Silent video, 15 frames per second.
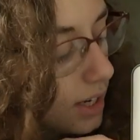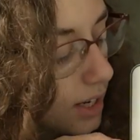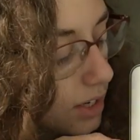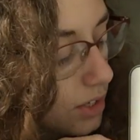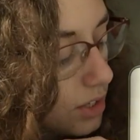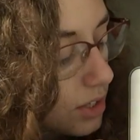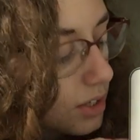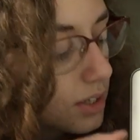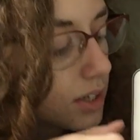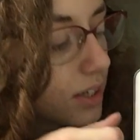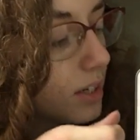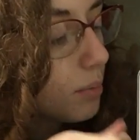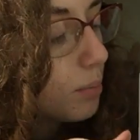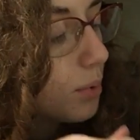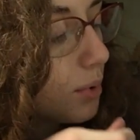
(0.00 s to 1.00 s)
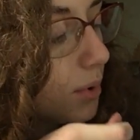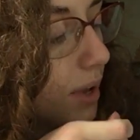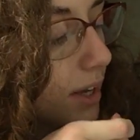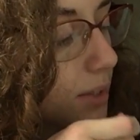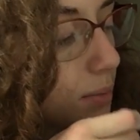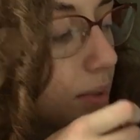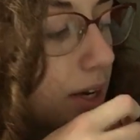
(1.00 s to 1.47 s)
is just a simple
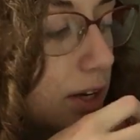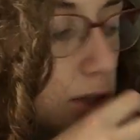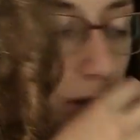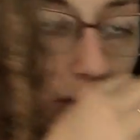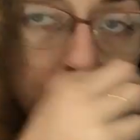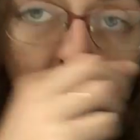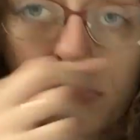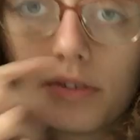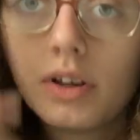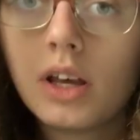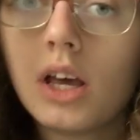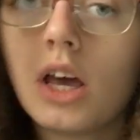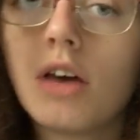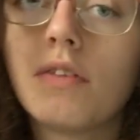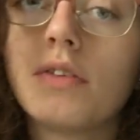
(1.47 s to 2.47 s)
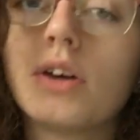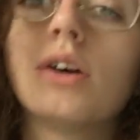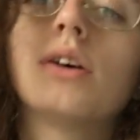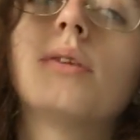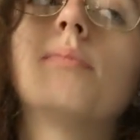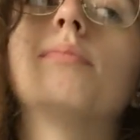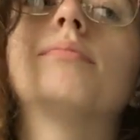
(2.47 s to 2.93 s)
explanation of
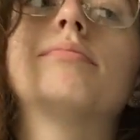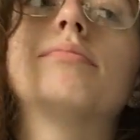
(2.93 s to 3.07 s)
the